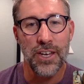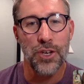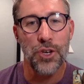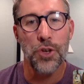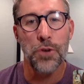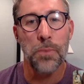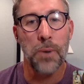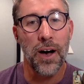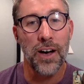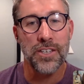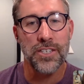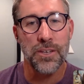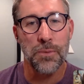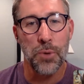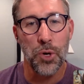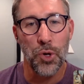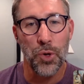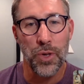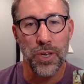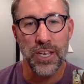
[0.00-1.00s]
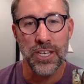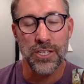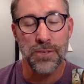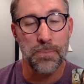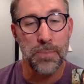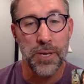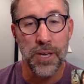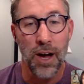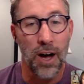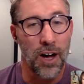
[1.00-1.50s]
new possibilities
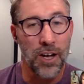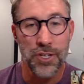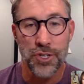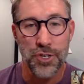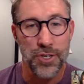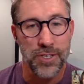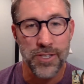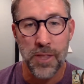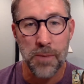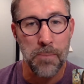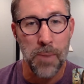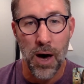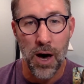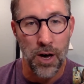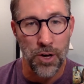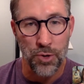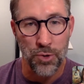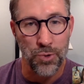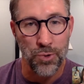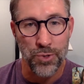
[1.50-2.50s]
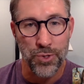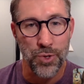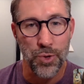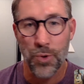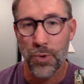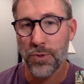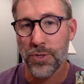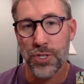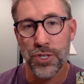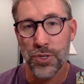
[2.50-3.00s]
beyond just the models
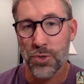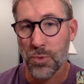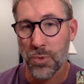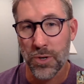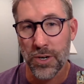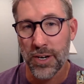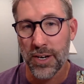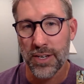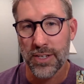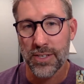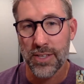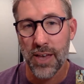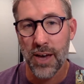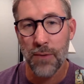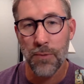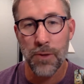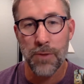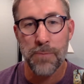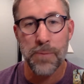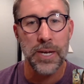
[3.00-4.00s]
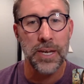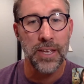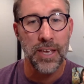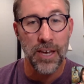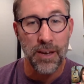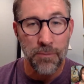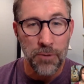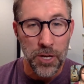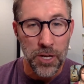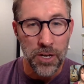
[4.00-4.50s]
or the stories that we've been
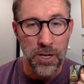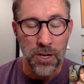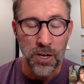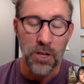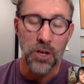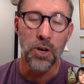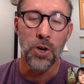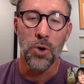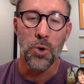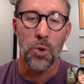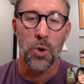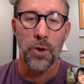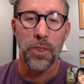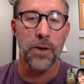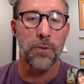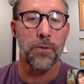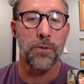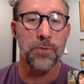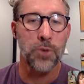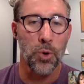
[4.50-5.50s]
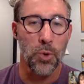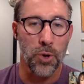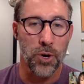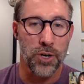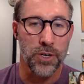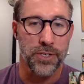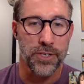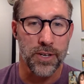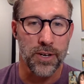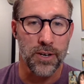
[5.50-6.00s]
given or that we've told
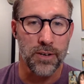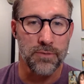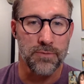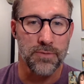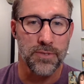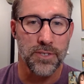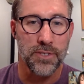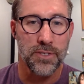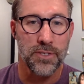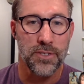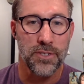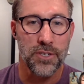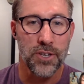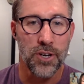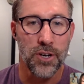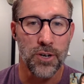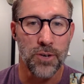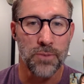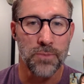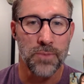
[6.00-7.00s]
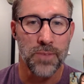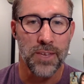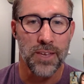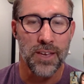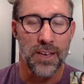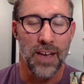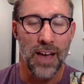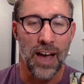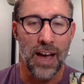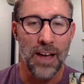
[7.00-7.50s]
ourselves. So
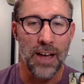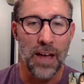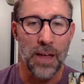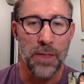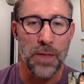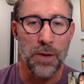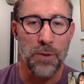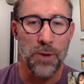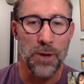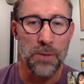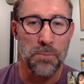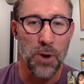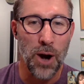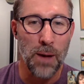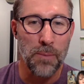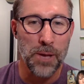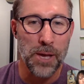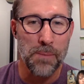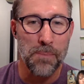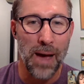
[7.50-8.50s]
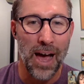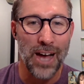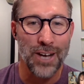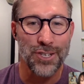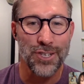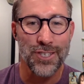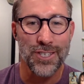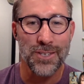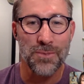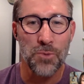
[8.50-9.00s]
I think we can probably
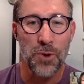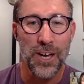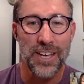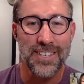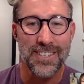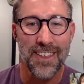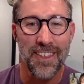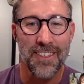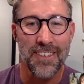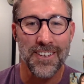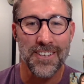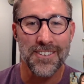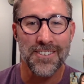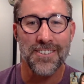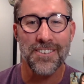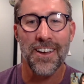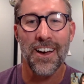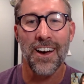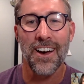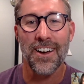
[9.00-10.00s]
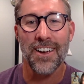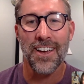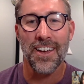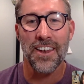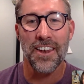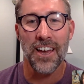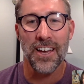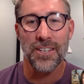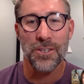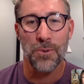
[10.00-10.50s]
imagine some ways that this
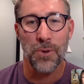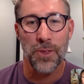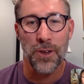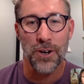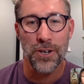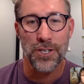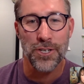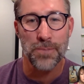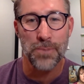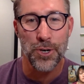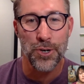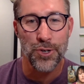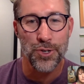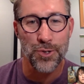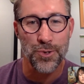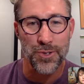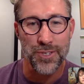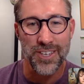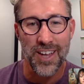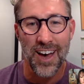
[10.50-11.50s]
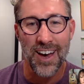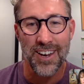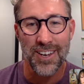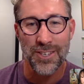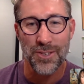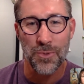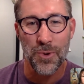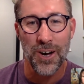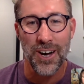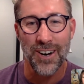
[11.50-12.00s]
connects with our spiritual side
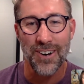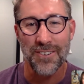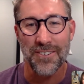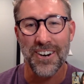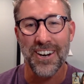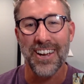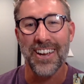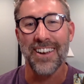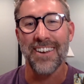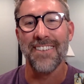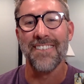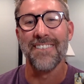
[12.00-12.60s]
as well, right?